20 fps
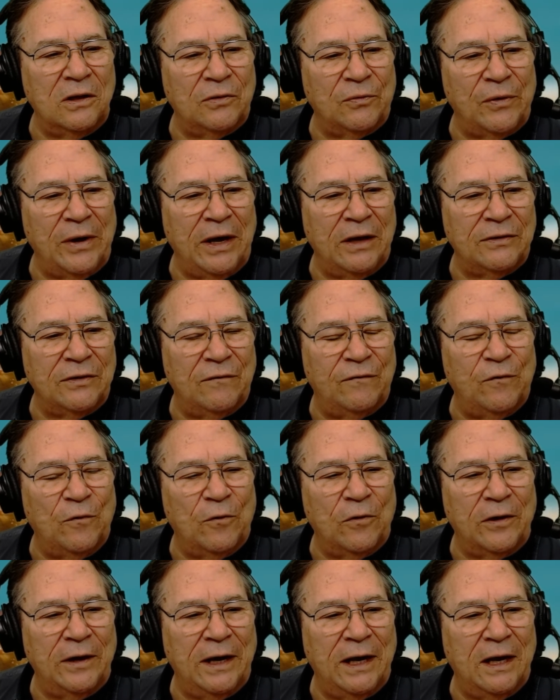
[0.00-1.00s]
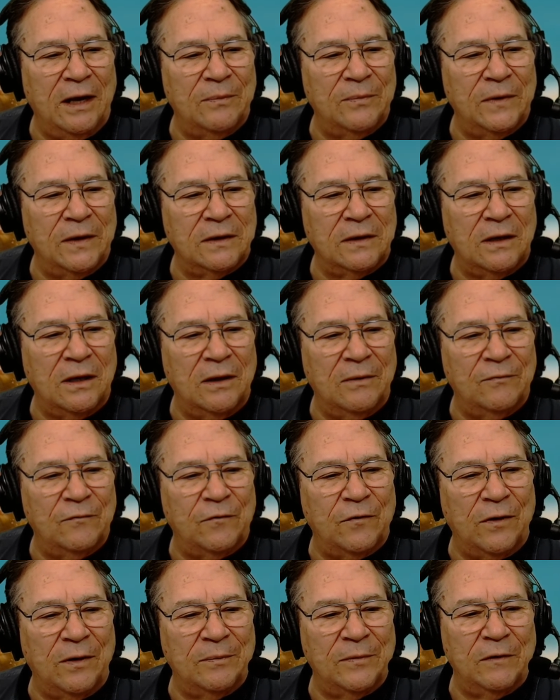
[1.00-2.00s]
around the foram that come
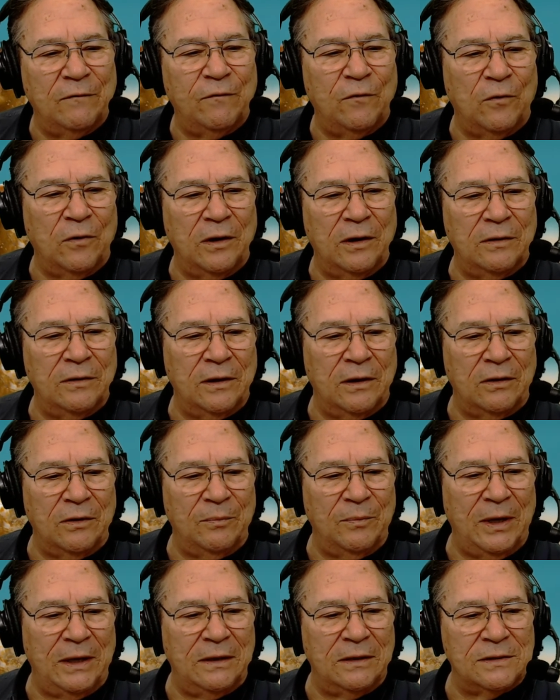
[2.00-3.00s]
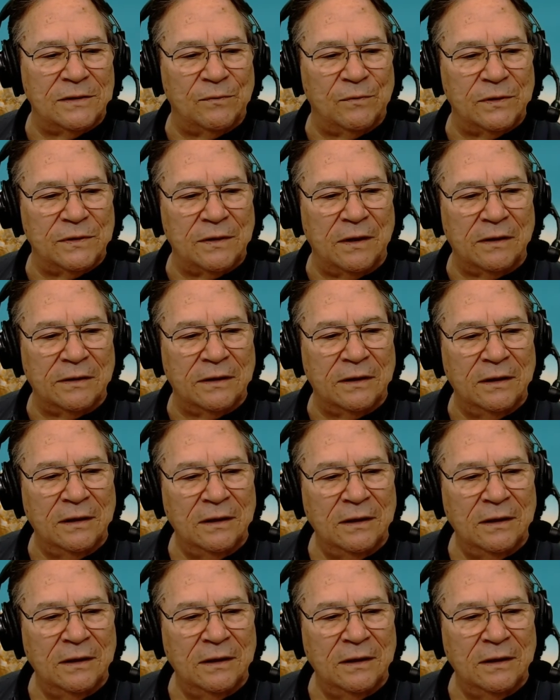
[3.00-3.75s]
from the foram that are made as a result